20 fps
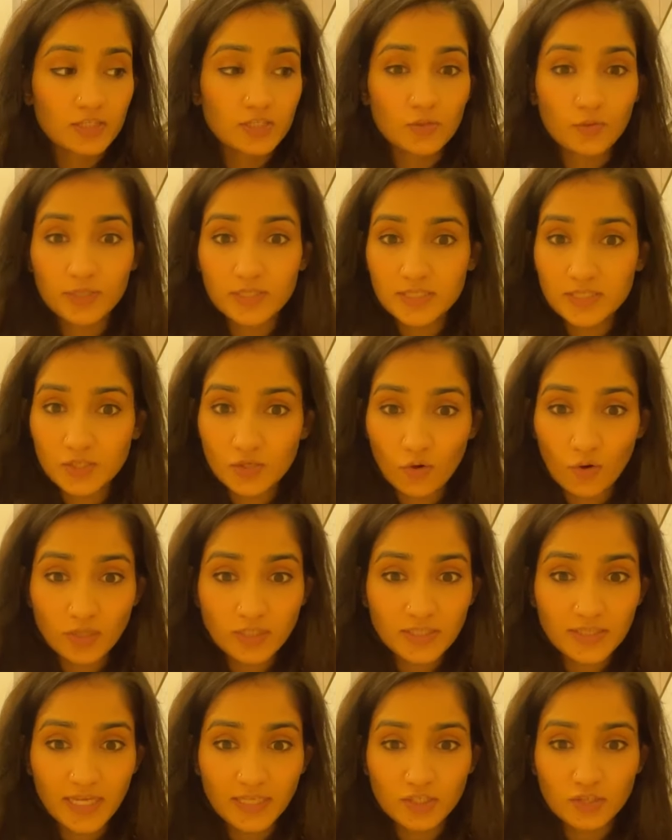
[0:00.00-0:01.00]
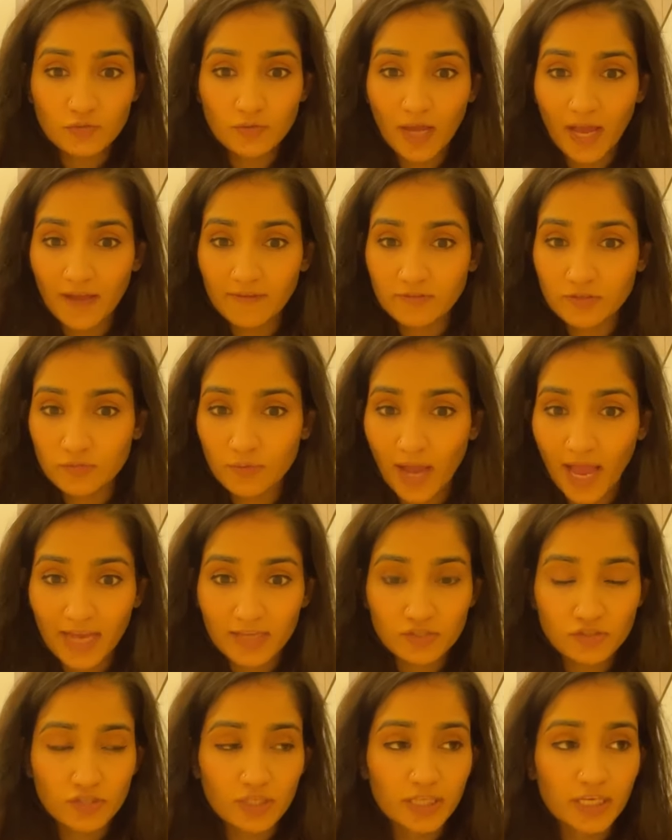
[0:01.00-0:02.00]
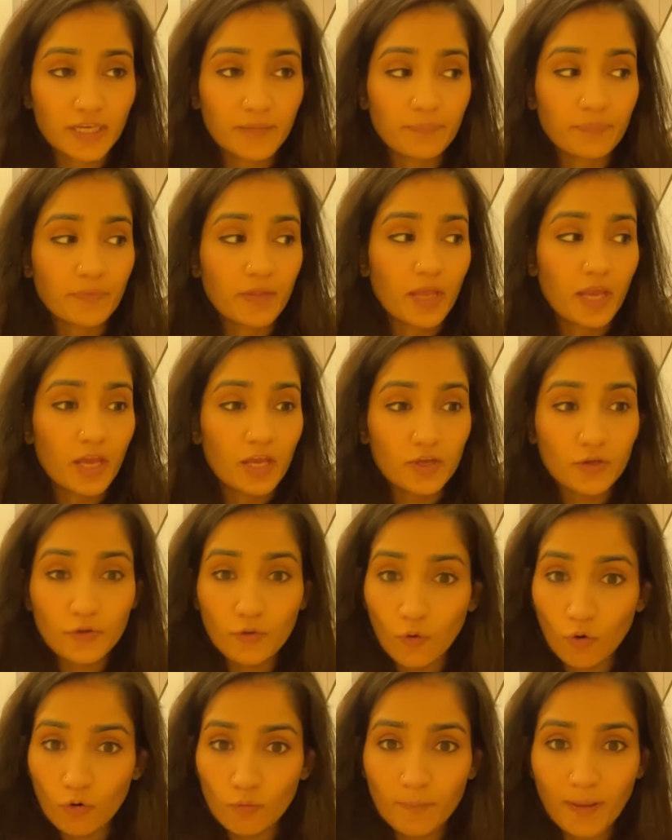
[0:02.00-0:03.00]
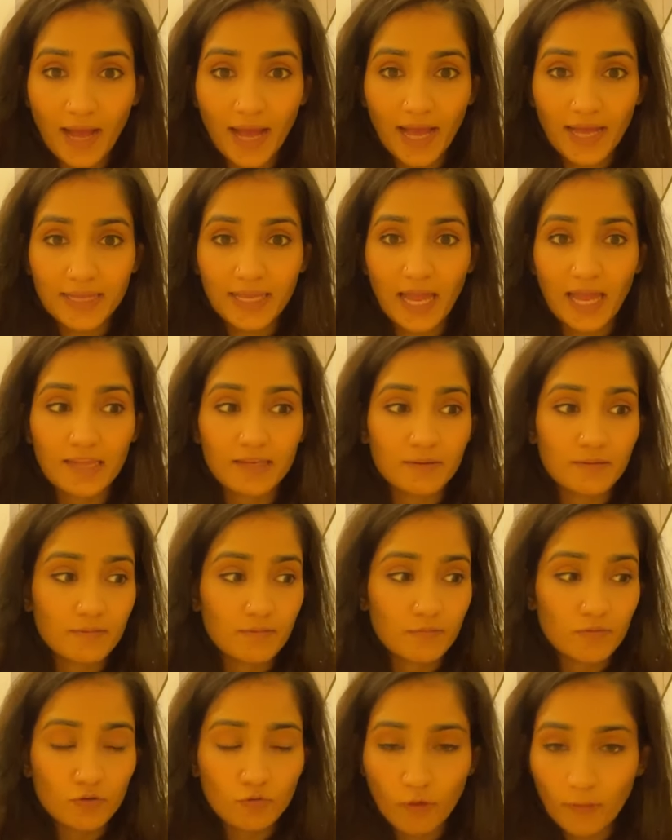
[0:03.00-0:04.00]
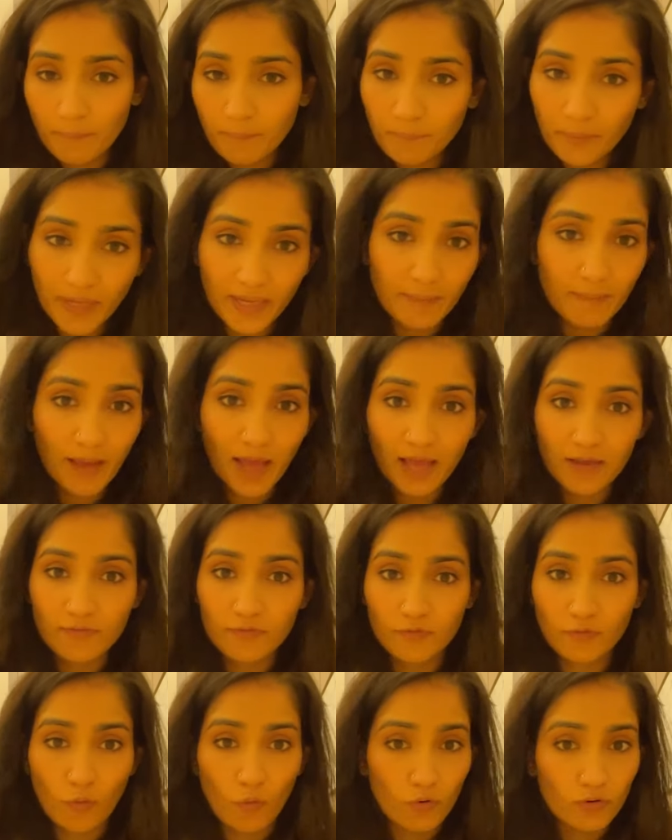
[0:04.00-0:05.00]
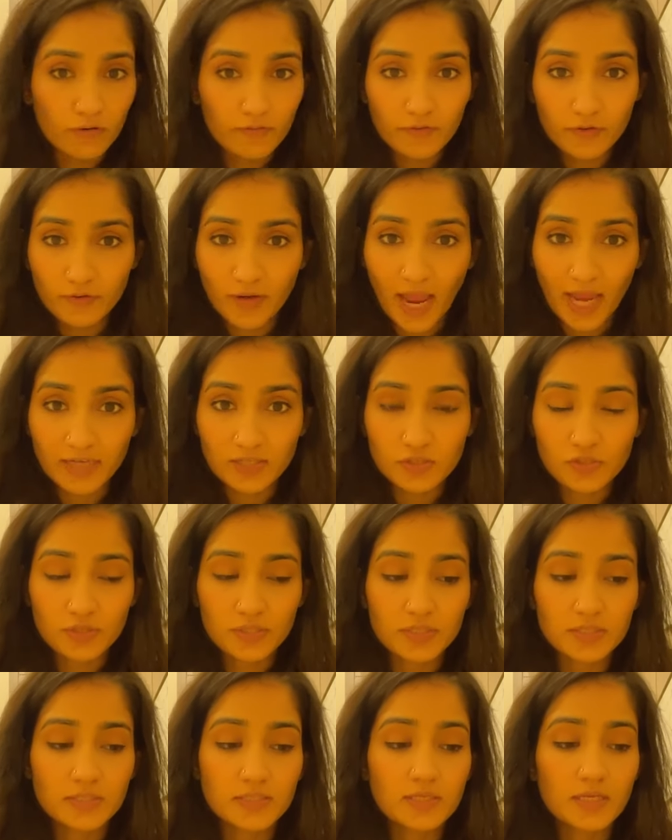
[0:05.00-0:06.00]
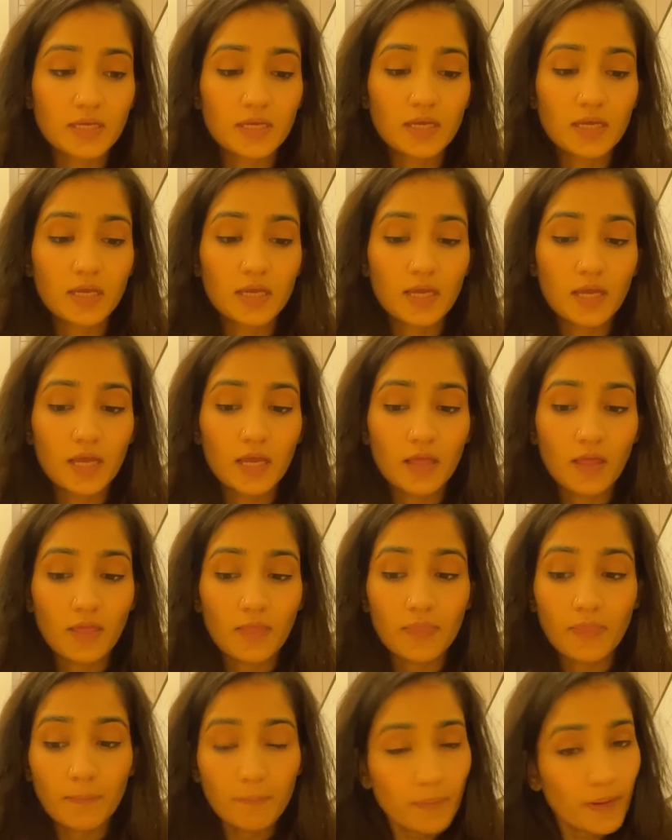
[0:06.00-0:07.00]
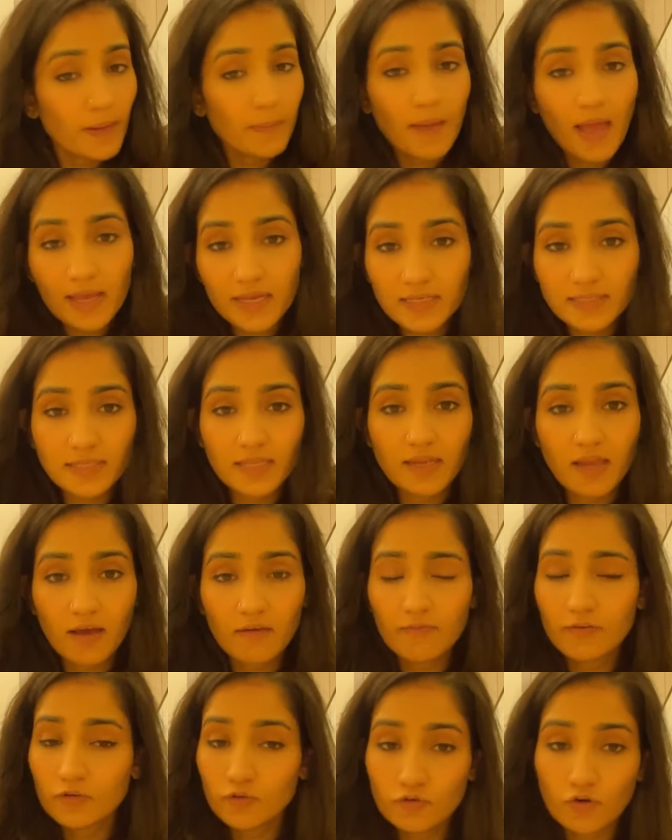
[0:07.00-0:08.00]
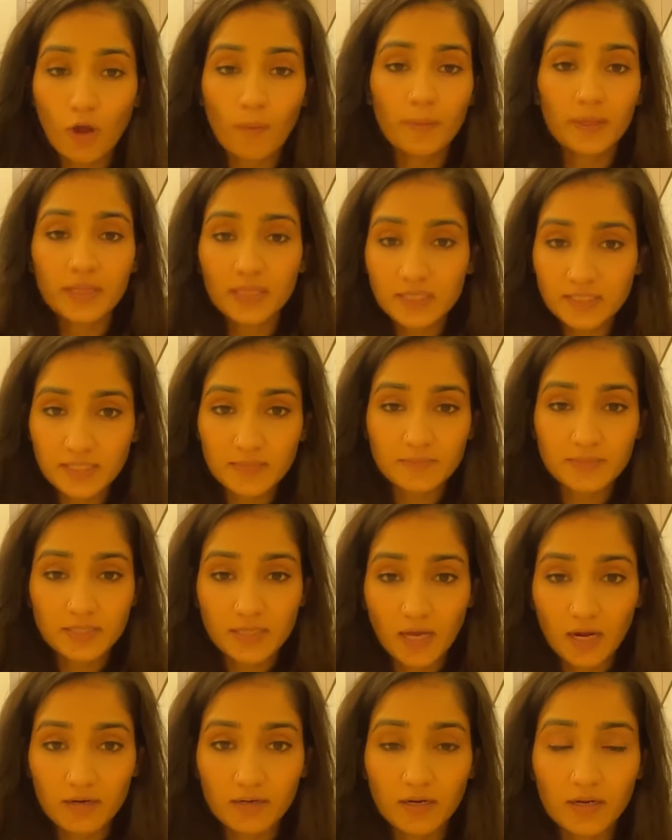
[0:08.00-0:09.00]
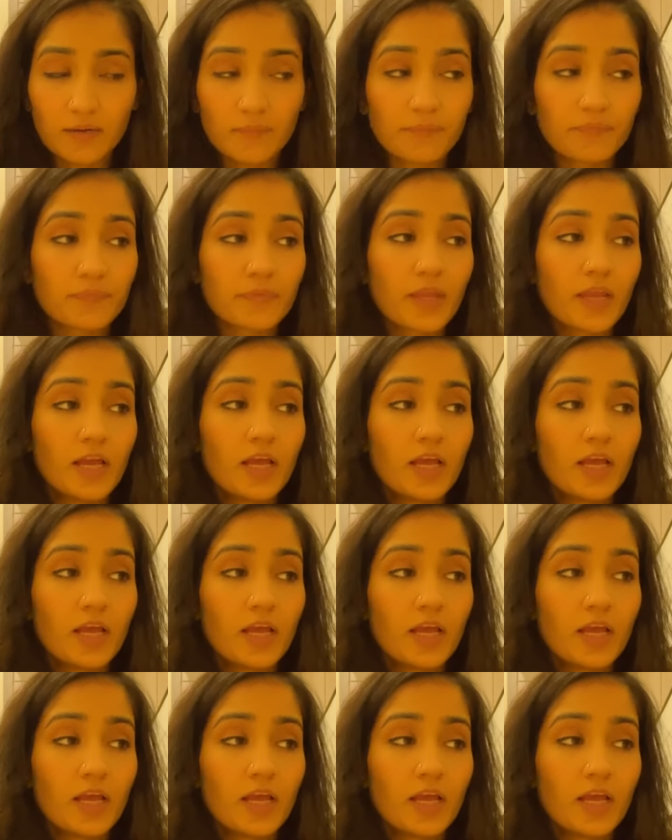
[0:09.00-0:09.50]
So it's not that you have to actually go back and do a payback for all of your actions. The payback is enough in dropping the samskara.